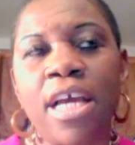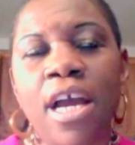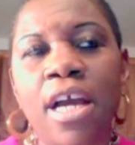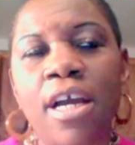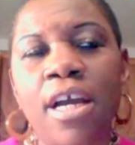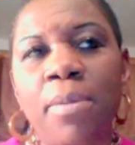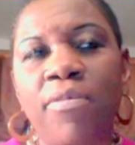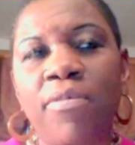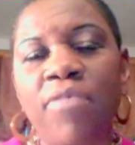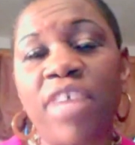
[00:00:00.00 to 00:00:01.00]
a couple of
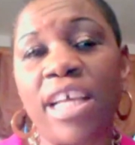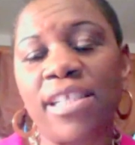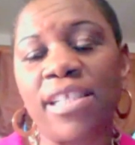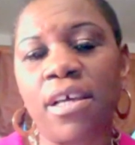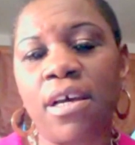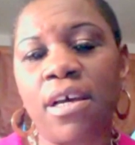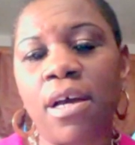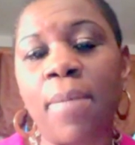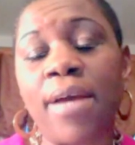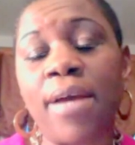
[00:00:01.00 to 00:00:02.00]
events
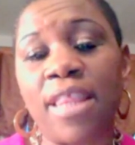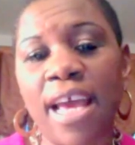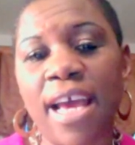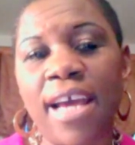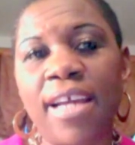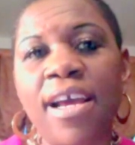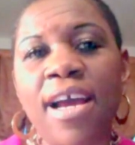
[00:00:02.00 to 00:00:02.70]
about that.